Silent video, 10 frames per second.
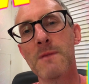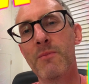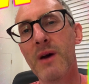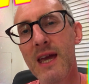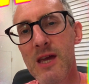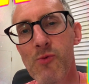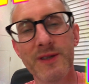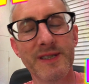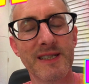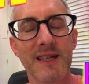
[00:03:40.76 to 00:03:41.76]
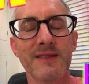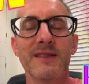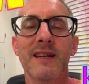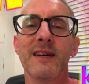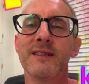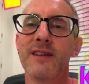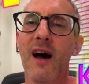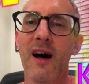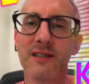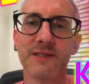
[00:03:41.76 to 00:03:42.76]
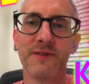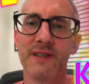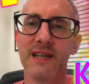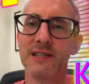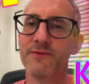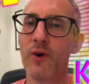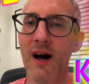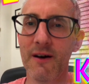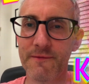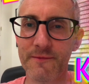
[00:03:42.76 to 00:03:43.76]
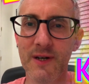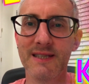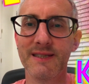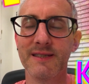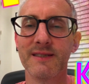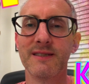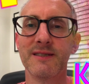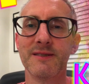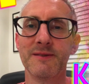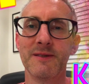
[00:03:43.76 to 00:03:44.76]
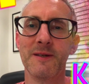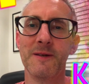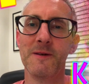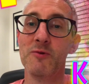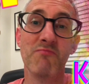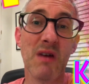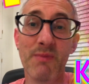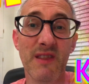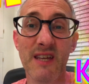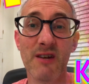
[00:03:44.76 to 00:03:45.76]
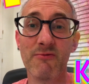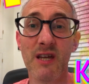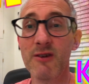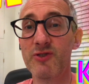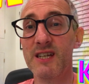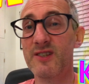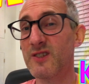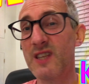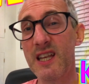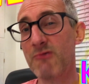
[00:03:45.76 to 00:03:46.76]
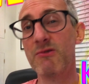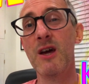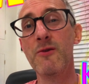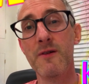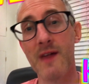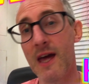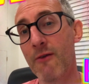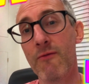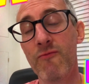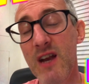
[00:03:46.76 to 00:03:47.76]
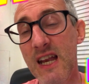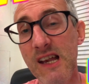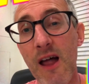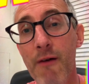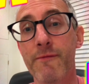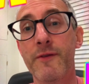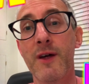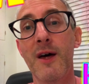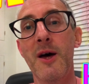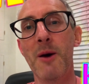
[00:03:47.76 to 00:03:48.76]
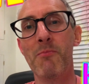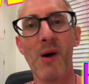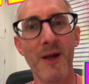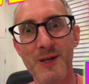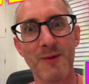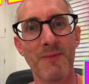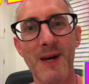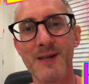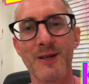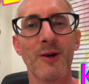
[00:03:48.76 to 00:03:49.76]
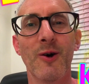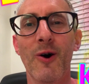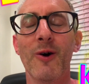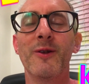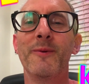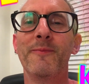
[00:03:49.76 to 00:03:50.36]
but He wants us to ask for things for our friends. Maybe they don't know Jesus. They don't know that they're really loved by this amazing God.